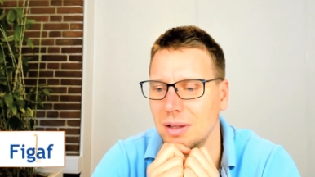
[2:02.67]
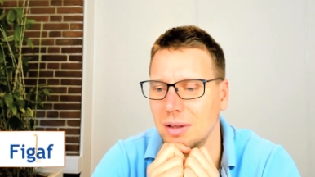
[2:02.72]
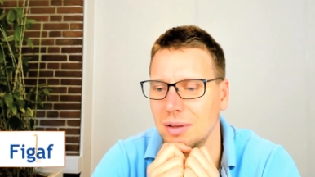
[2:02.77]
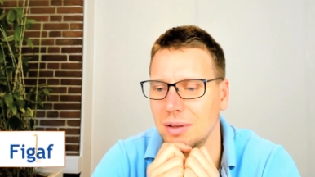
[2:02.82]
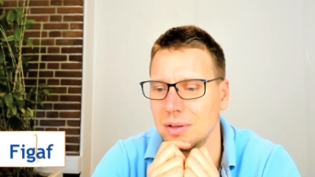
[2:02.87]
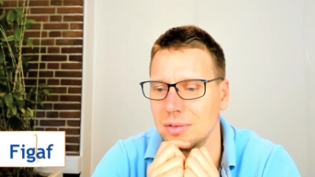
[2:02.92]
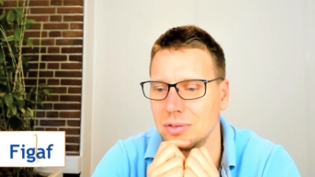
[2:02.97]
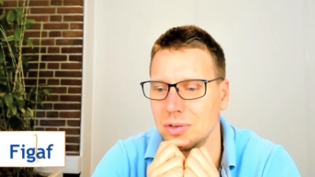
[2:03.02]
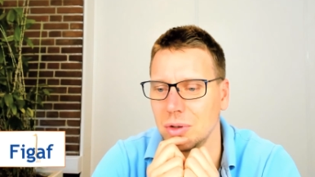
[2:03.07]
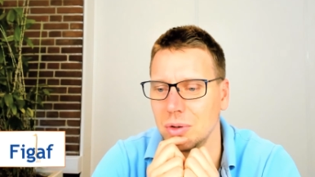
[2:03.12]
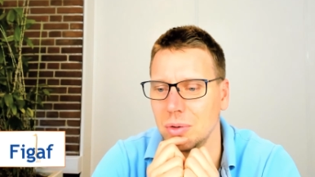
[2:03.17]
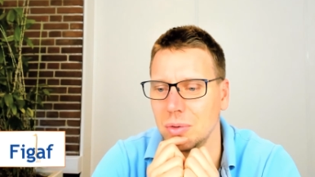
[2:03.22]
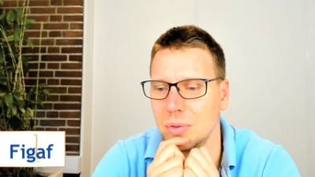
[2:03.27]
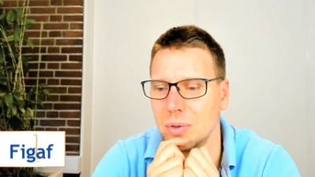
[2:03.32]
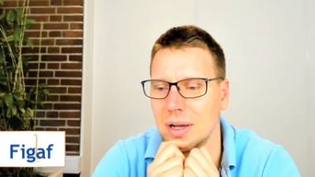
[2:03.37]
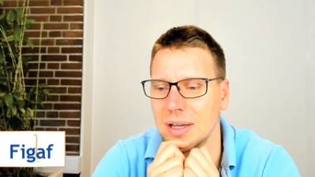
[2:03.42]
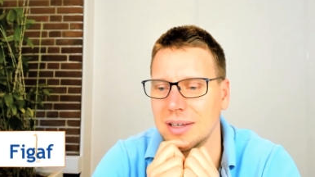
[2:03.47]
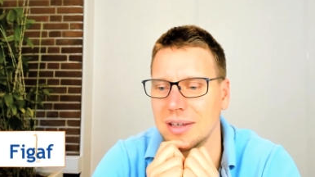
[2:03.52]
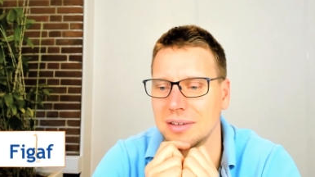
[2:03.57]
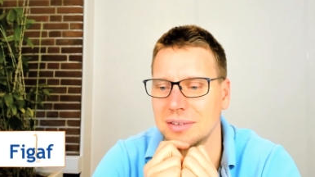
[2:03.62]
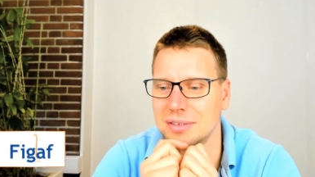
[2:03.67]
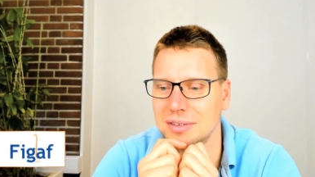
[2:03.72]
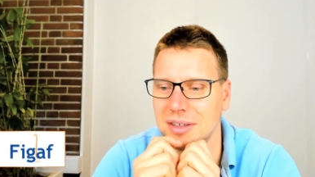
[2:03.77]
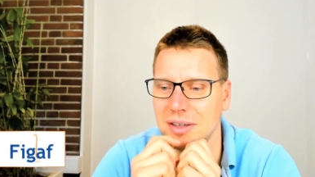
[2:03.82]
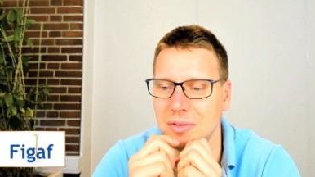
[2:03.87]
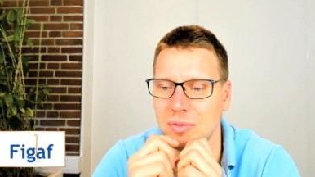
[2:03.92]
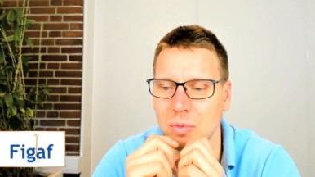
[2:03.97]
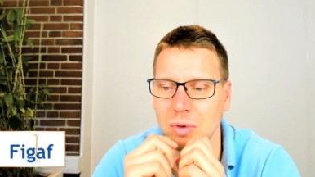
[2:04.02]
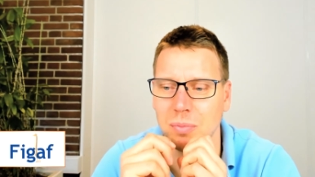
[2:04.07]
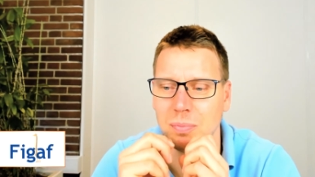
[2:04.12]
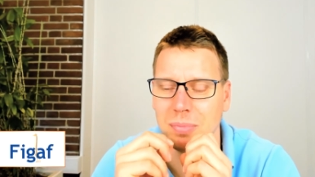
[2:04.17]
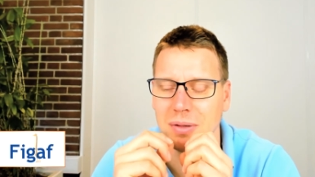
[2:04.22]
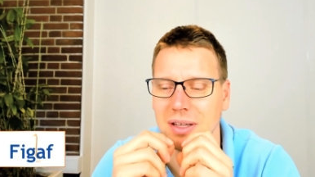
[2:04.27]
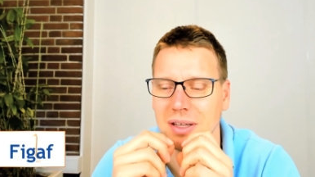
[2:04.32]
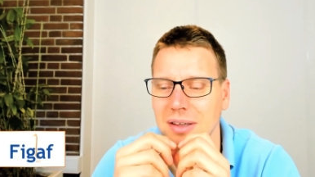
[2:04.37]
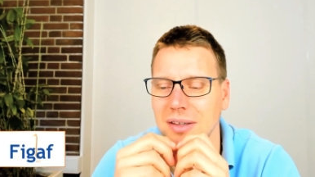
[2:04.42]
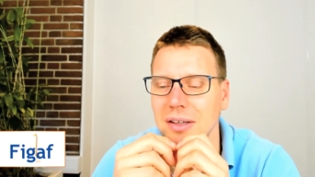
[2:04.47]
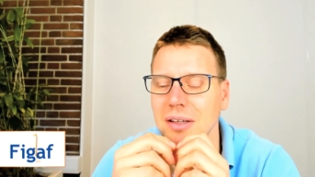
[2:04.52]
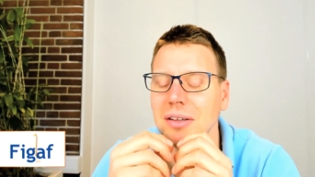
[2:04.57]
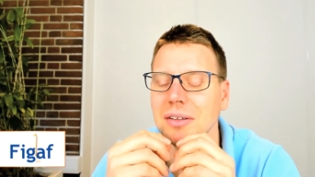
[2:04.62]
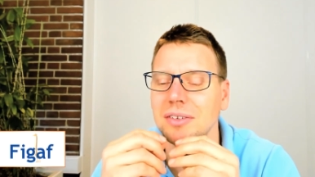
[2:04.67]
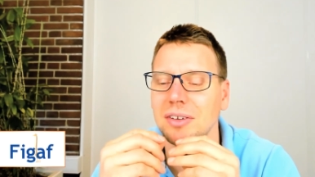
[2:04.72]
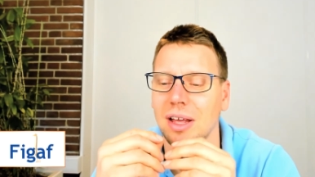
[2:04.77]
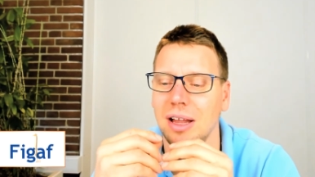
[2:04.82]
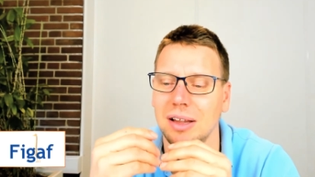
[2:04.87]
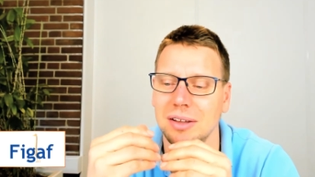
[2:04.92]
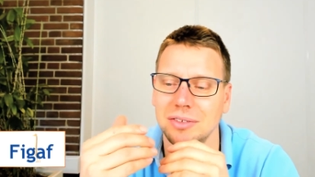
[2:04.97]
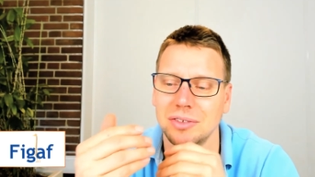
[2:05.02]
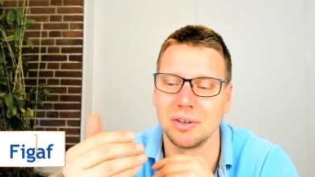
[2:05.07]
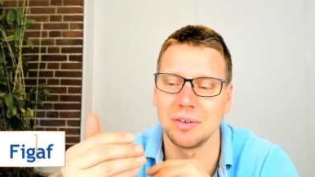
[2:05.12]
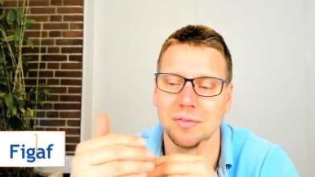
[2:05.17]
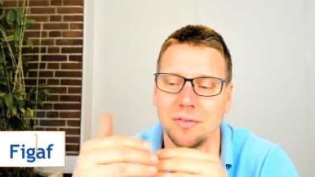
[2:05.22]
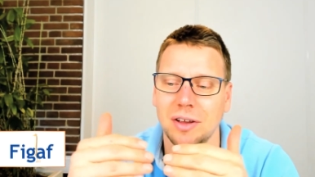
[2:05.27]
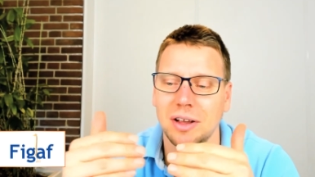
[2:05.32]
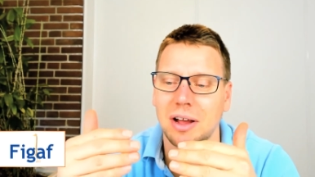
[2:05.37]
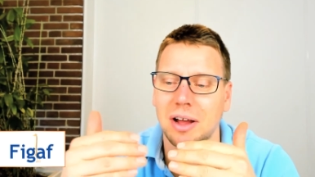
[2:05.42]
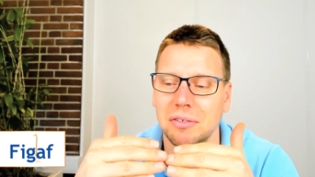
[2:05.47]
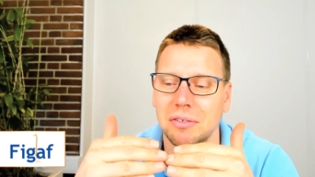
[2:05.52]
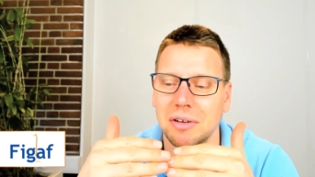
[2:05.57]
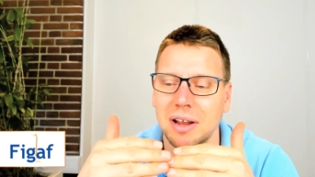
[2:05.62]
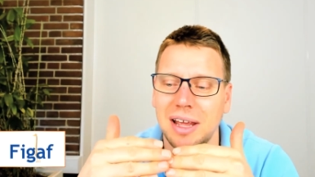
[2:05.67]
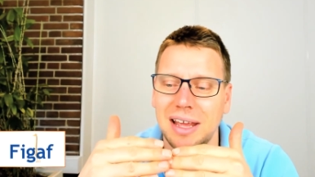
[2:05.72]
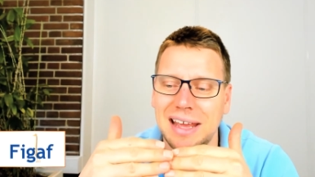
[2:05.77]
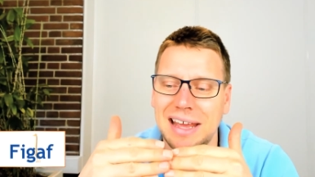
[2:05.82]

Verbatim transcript: Uh, so I guess it would be a little challenging to figure out